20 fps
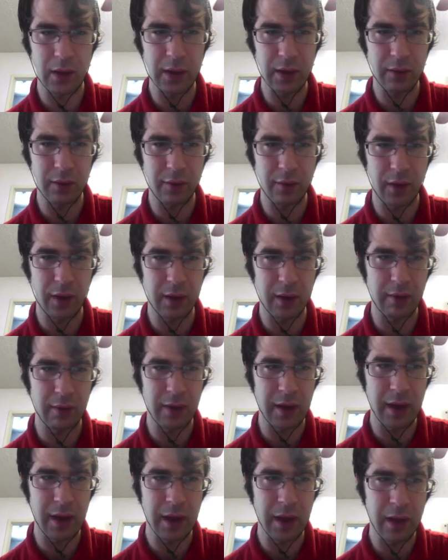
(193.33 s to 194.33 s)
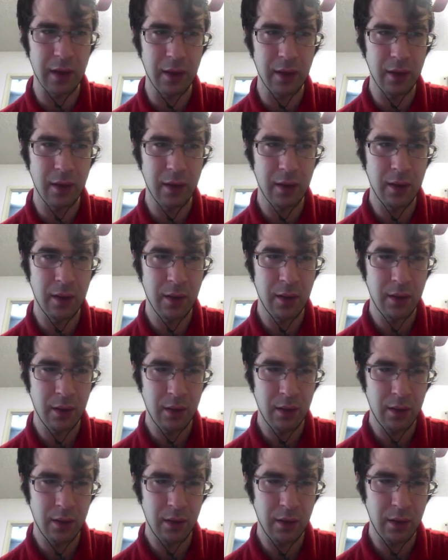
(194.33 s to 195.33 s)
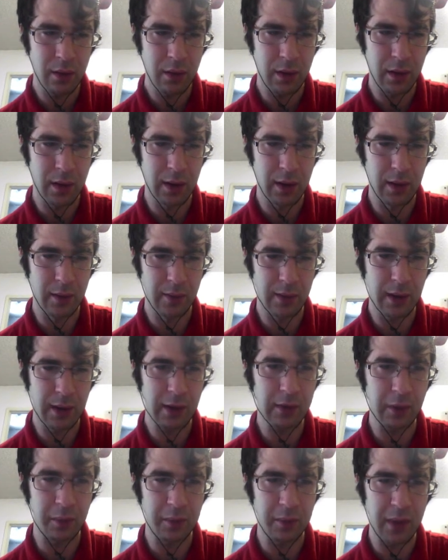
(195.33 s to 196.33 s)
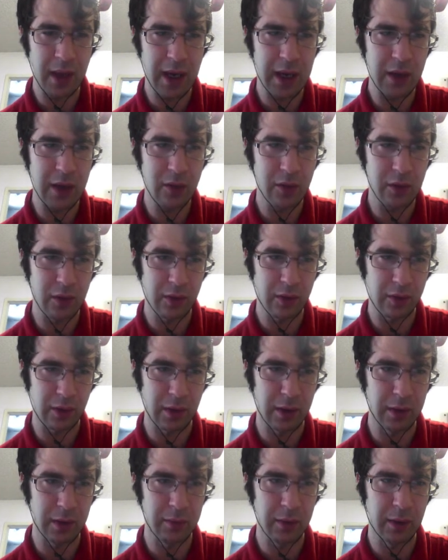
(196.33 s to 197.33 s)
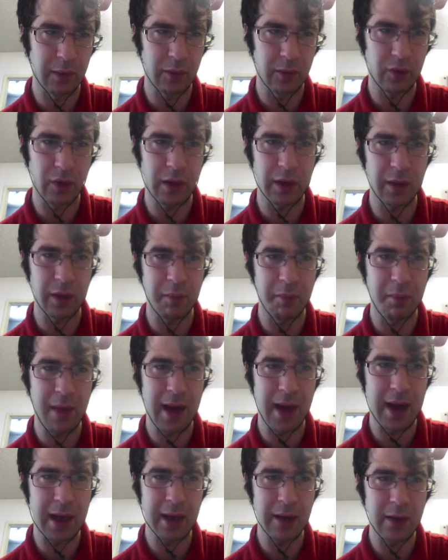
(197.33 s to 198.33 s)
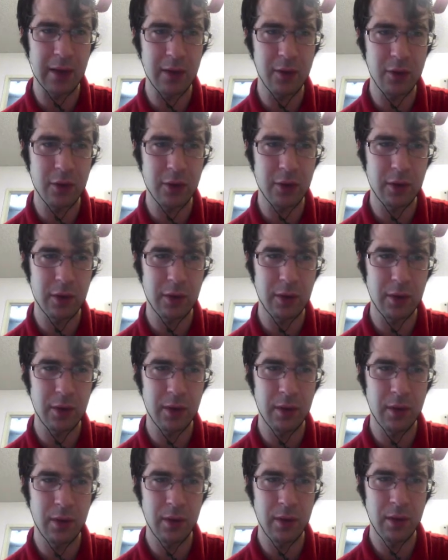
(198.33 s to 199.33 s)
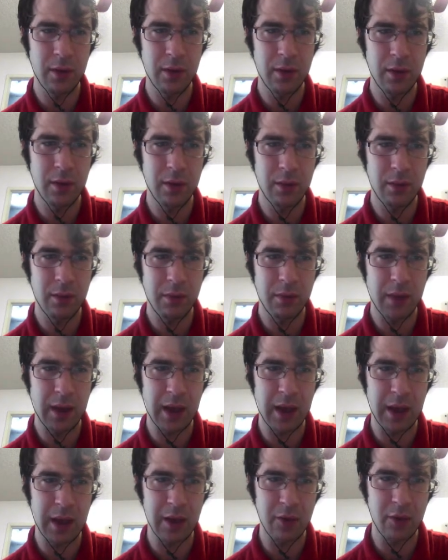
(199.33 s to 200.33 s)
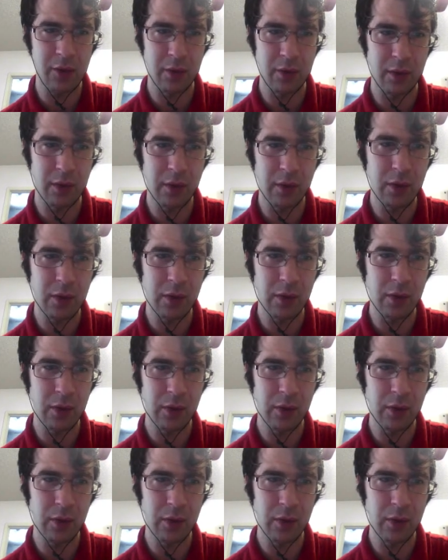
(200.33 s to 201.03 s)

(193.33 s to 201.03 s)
to find the not the page design, but I'm trying to manage pages.